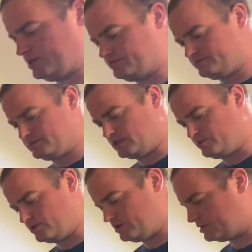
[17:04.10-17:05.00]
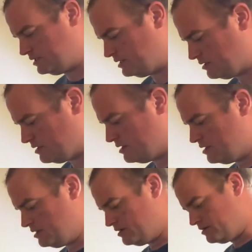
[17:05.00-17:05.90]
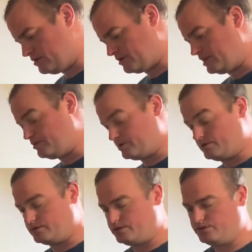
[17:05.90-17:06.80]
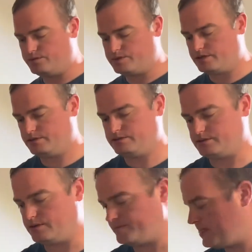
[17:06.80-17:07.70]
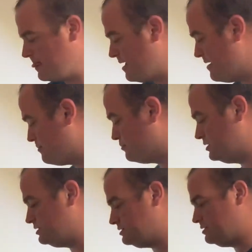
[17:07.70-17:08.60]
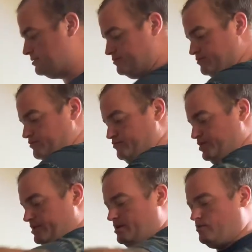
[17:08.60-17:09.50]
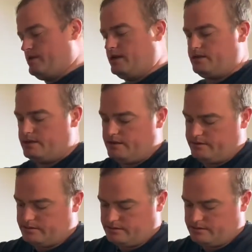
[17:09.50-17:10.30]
it good and clean, or keep it good and lubed. So, but just to put it all back together,